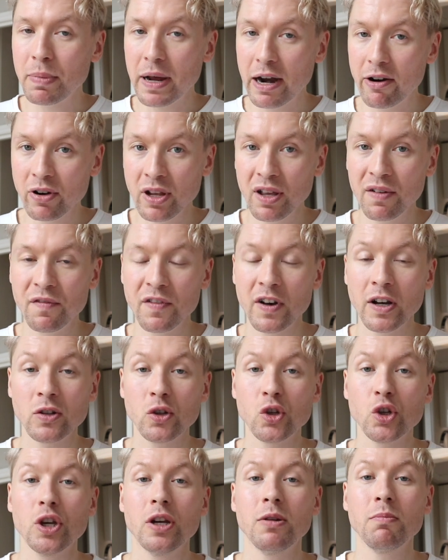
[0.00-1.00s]
barrier
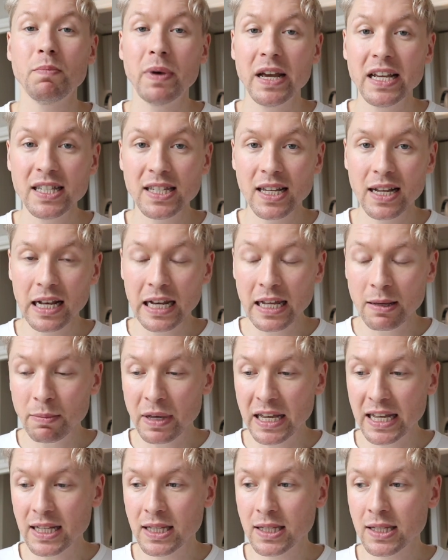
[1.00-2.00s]
function basically
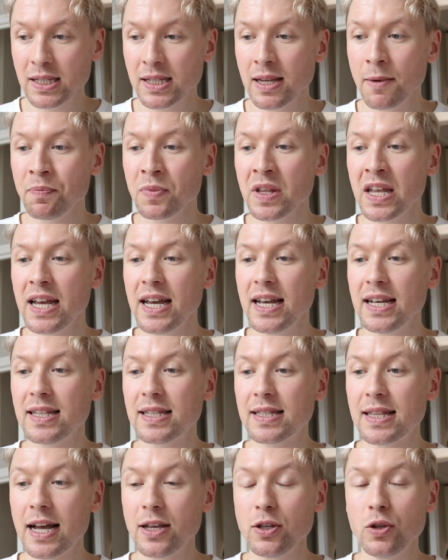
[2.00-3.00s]
means
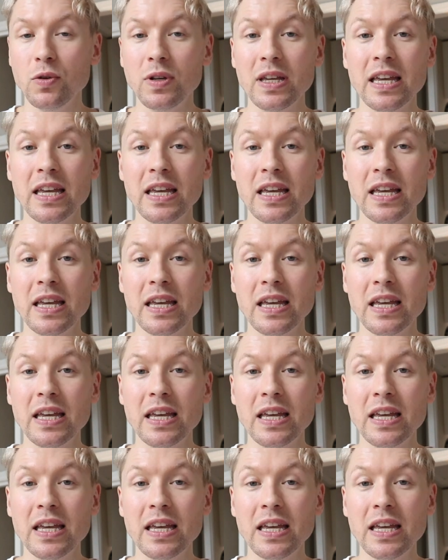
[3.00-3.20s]
is that